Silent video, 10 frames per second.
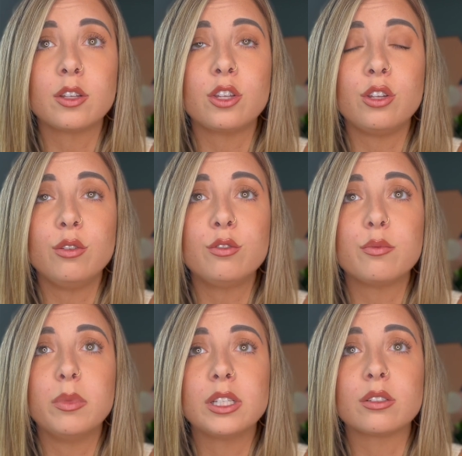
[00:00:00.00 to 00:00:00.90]
huge
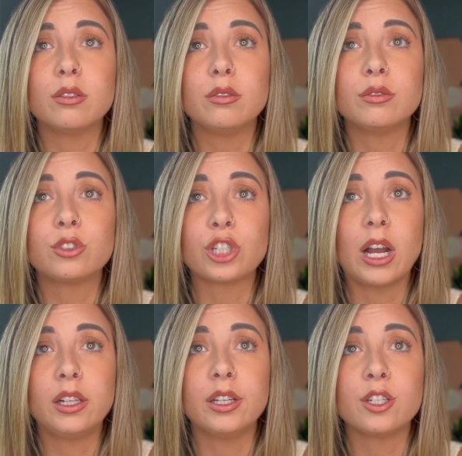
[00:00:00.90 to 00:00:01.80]
mental
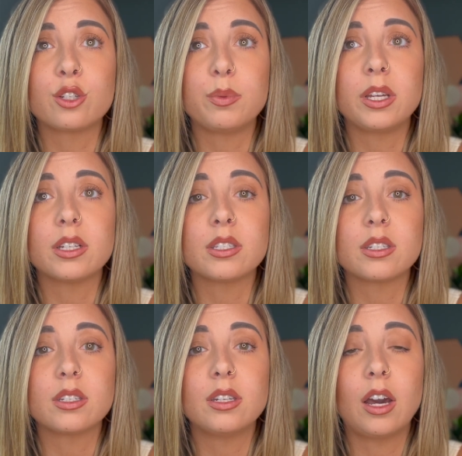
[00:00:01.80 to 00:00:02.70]
challenge
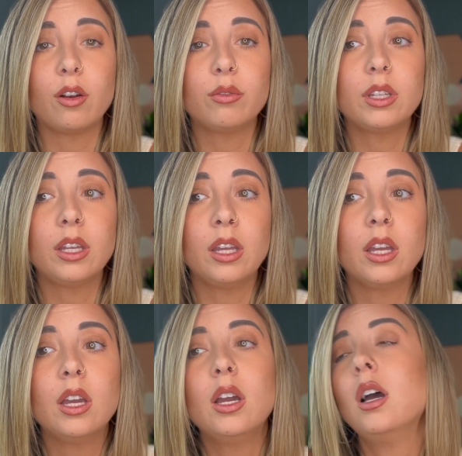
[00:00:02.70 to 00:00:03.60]
because not
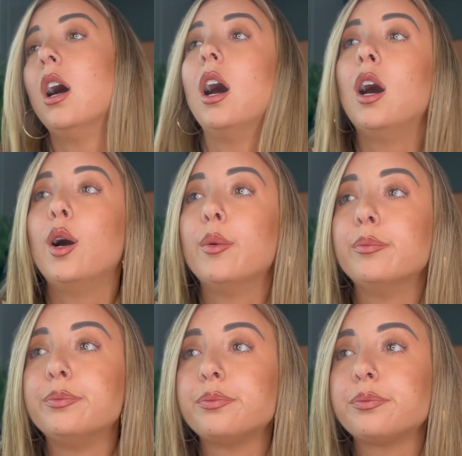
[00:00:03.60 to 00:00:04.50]
only
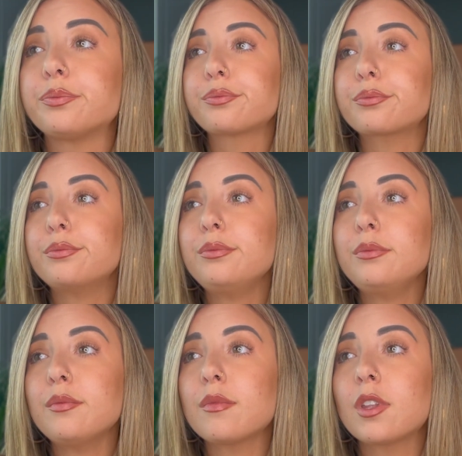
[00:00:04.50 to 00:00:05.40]

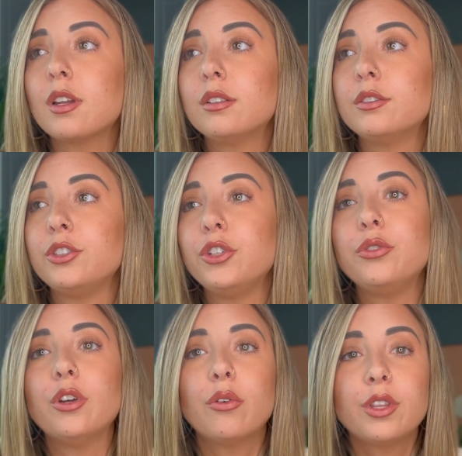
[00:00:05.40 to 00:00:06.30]
do you
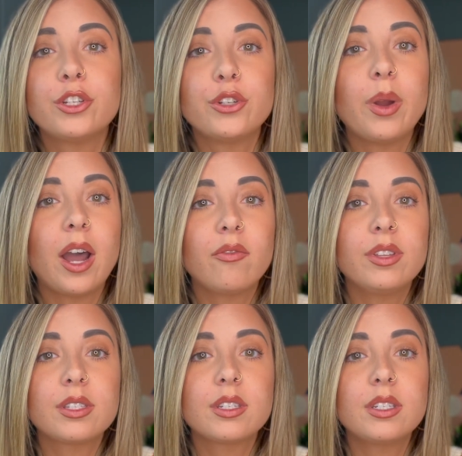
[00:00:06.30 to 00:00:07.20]
know that you have
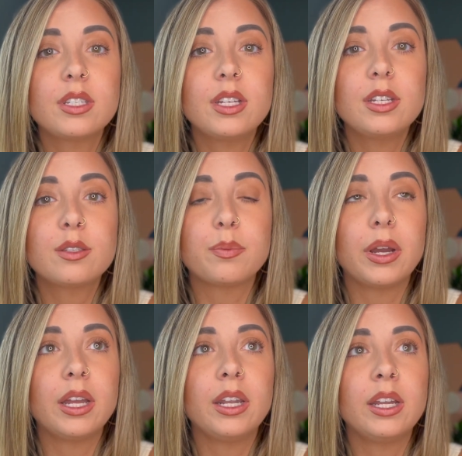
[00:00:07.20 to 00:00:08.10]
this disease,
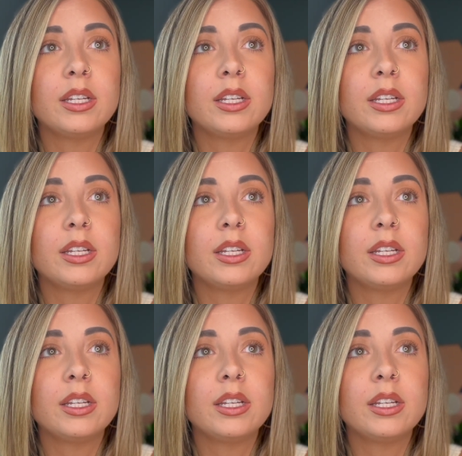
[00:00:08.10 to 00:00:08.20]
but